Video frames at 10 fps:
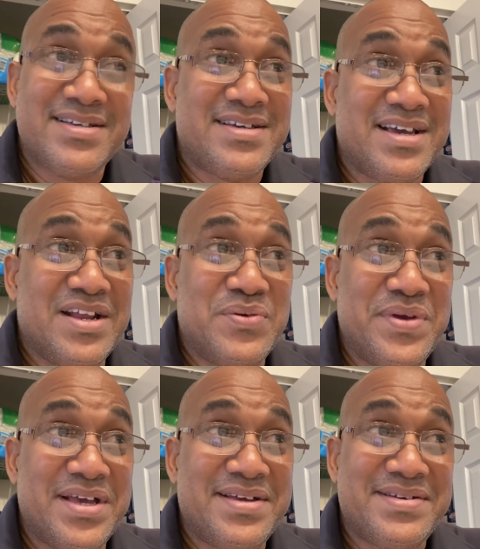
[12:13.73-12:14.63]

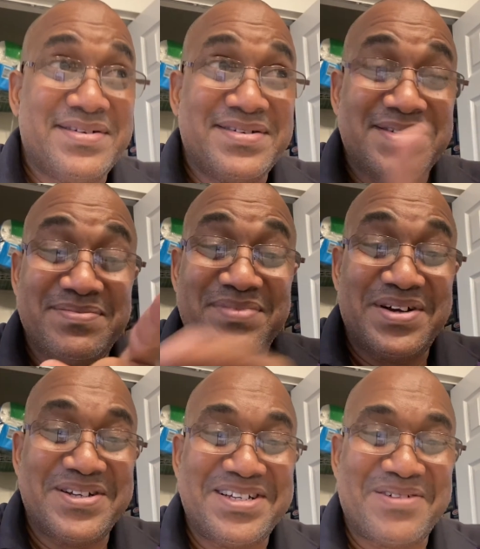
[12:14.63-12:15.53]
Anyway, I'm
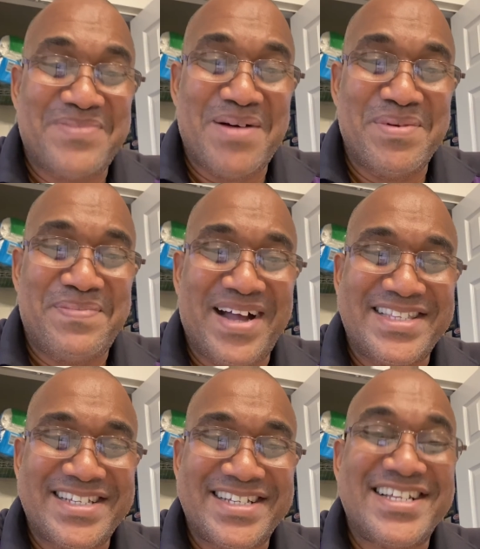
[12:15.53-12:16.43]
going to check for my
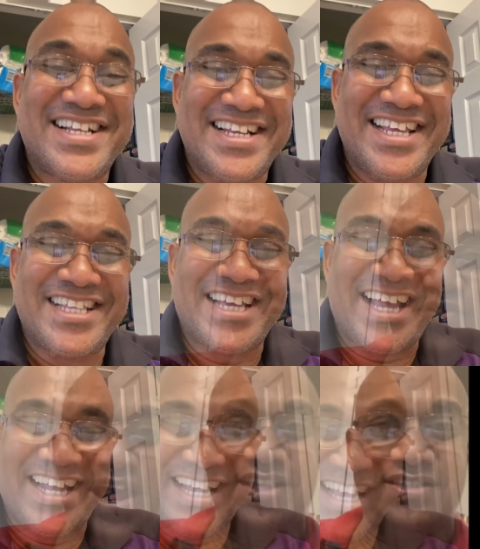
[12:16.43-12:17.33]
part later.
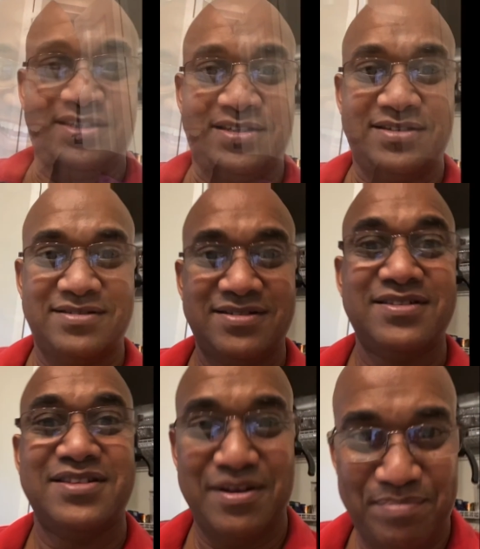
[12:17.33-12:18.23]
Friends,
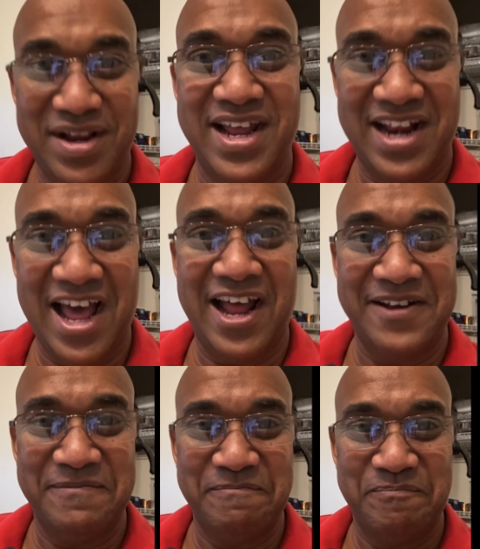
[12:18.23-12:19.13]
the plane
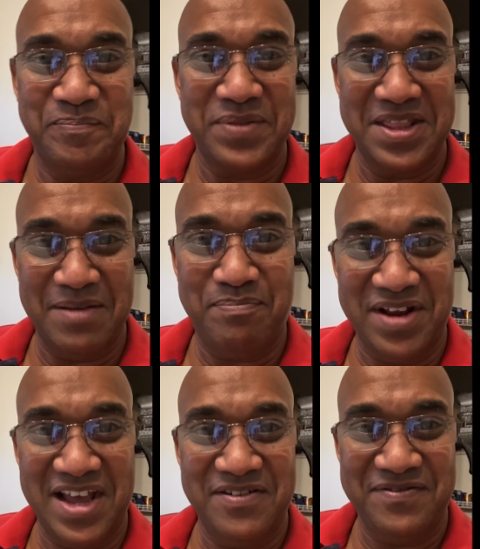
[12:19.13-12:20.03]
land. The
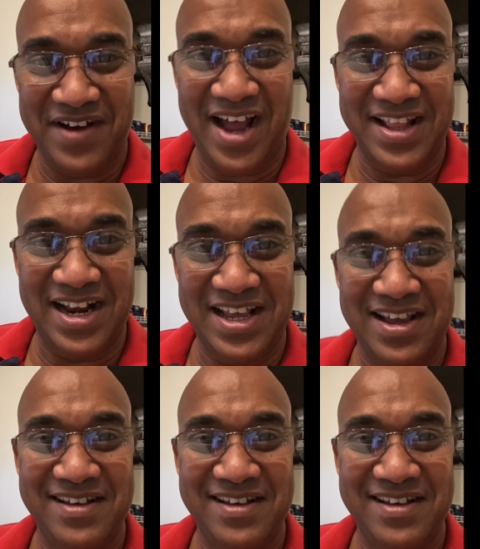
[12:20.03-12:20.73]
plane finally